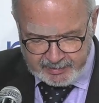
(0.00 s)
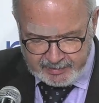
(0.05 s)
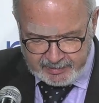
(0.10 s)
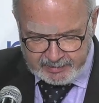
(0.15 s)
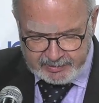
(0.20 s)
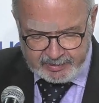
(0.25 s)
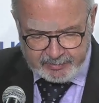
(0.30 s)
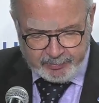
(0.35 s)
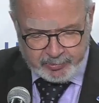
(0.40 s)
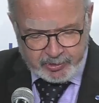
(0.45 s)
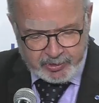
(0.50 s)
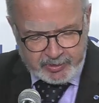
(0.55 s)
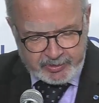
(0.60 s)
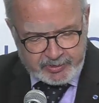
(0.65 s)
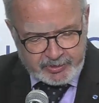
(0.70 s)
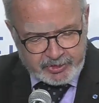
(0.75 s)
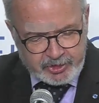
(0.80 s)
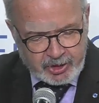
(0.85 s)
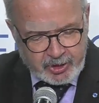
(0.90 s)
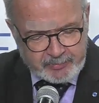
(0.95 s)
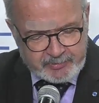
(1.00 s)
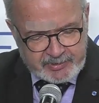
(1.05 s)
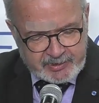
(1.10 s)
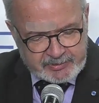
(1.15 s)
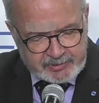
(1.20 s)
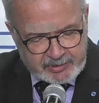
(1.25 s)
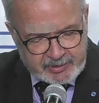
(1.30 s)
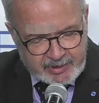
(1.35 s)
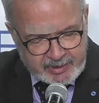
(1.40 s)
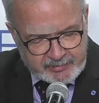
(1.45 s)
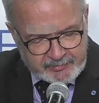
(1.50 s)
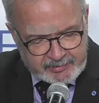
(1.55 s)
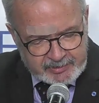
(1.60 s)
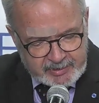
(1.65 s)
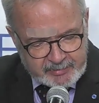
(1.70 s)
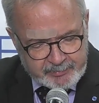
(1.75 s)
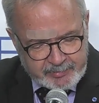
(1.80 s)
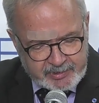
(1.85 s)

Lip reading: and support jobs and recovery,